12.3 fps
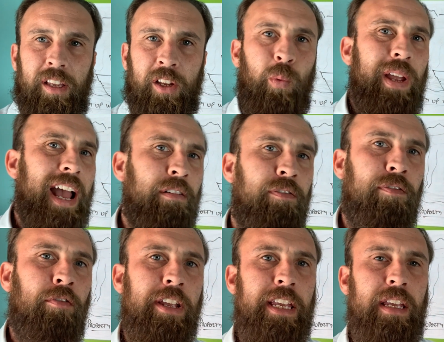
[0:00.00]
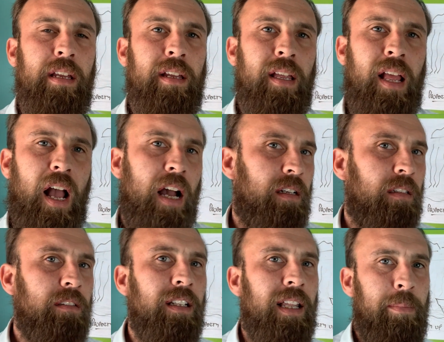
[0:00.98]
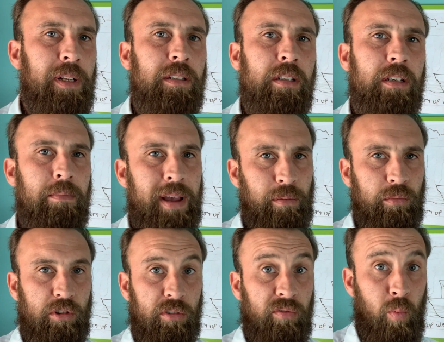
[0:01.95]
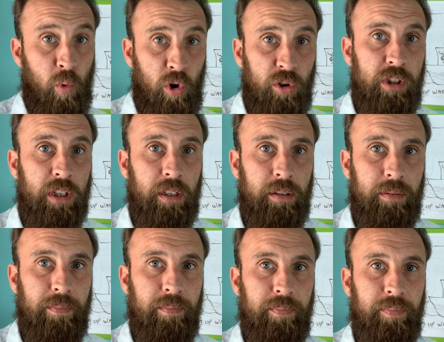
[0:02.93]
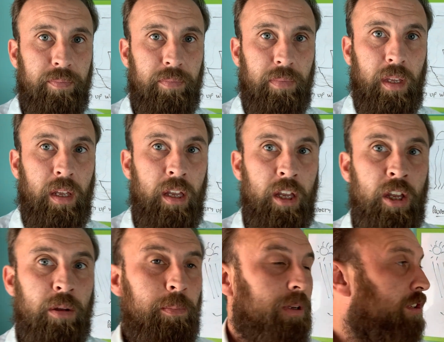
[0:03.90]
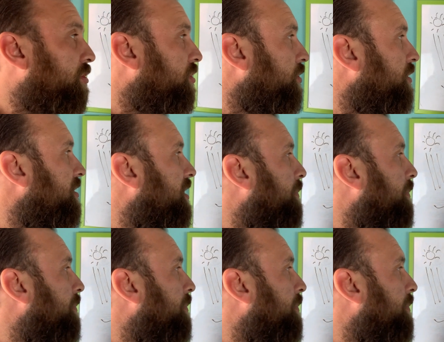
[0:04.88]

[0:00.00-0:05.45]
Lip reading: We had free and unlimited amounts of water. But as soon as